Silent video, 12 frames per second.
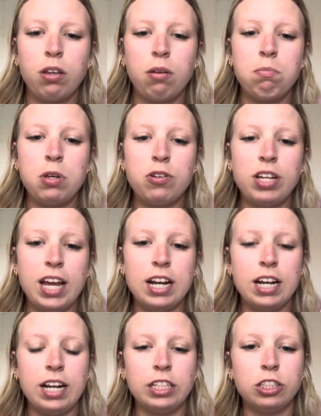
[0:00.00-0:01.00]

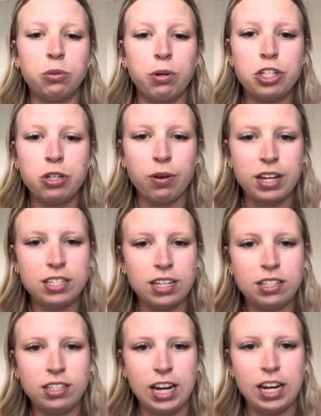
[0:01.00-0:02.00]
mutated and switched to a
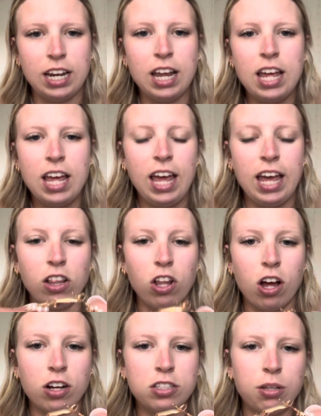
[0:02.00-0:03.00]
cysteine, it
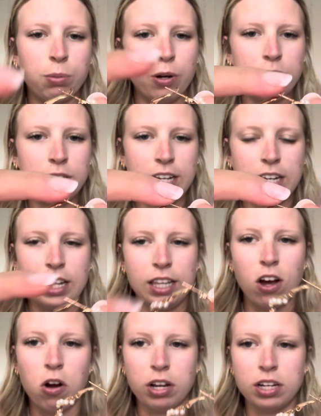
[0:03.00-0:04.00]
locks the protein in the
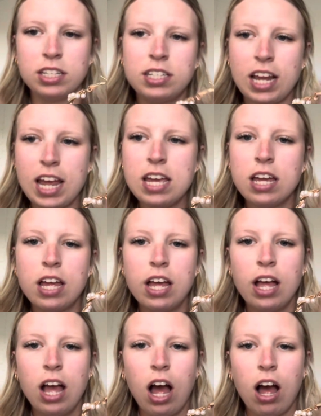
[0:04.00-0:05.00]
on state,
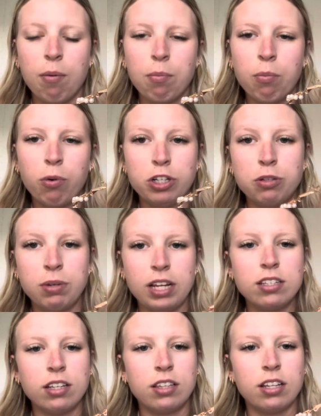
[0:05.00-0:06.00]
which
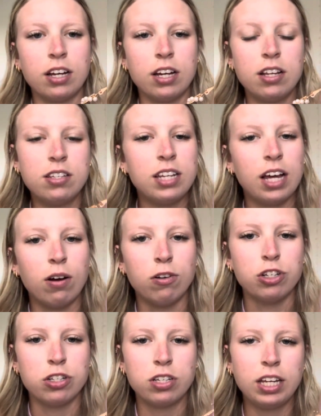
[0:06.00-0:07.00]
means that the cell
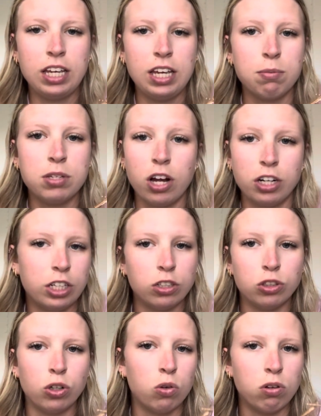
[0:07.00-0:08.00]
just keeps
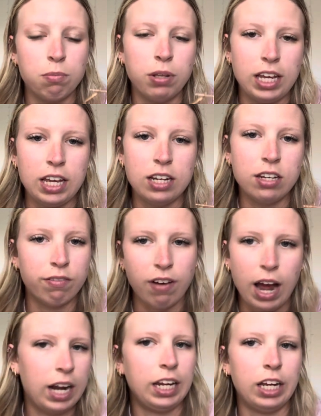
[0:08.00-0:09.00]
uncontrollably
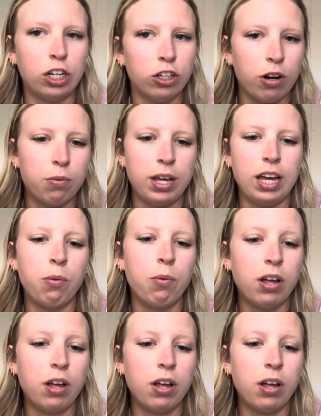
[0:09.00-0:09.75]
dividing and growing,